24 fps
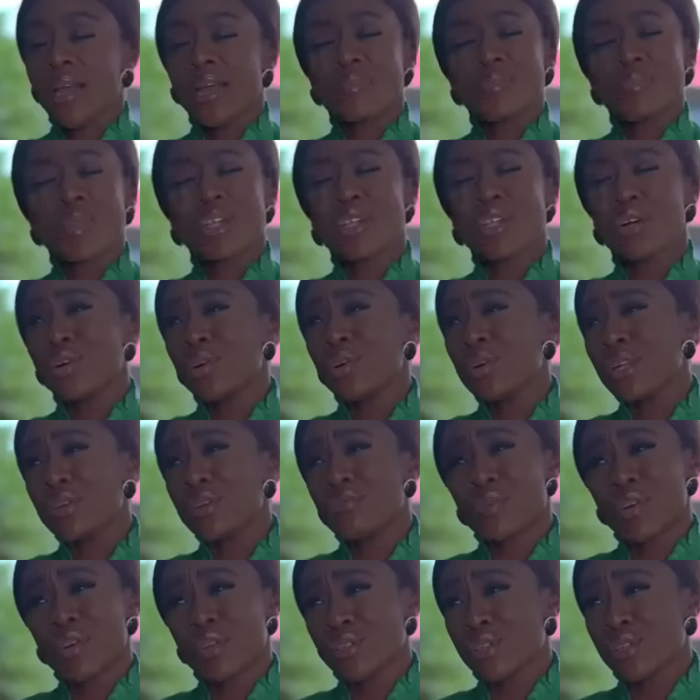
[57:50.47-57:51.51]
I am not the
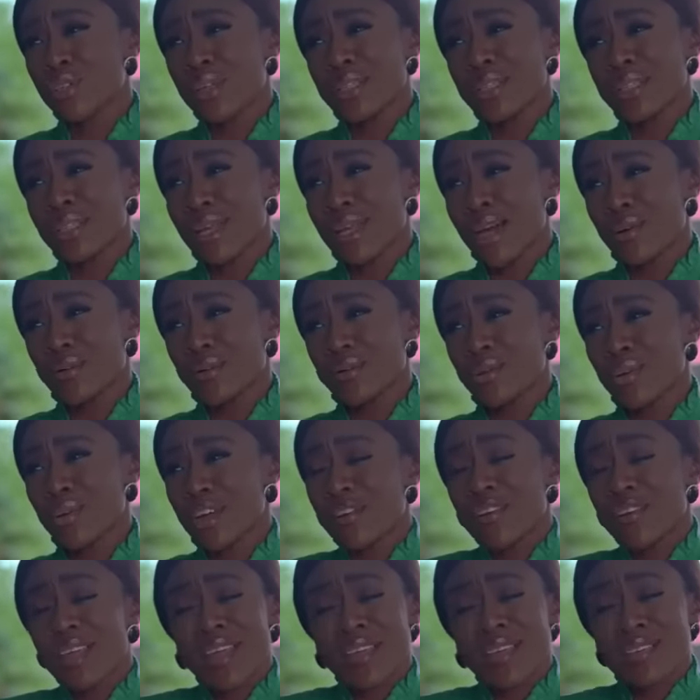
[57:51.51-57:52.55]
only realtor in town.
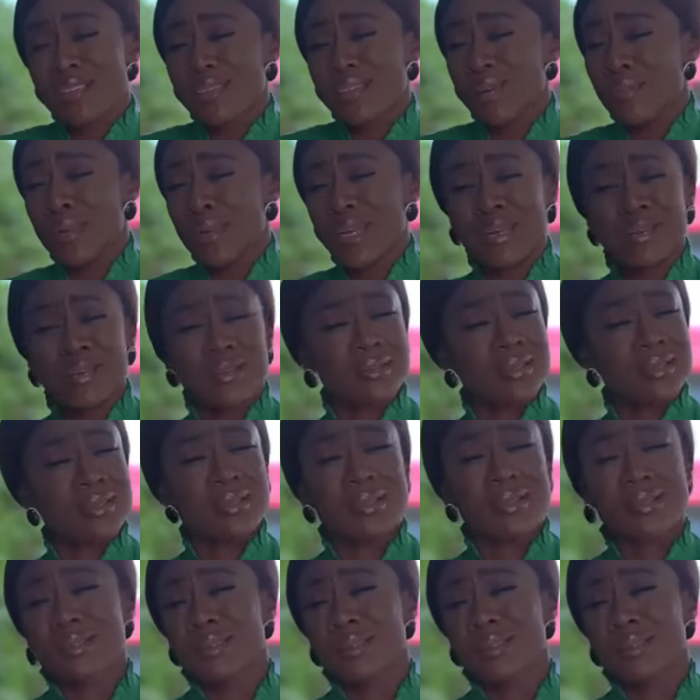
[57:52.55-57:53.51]
You can get someone else.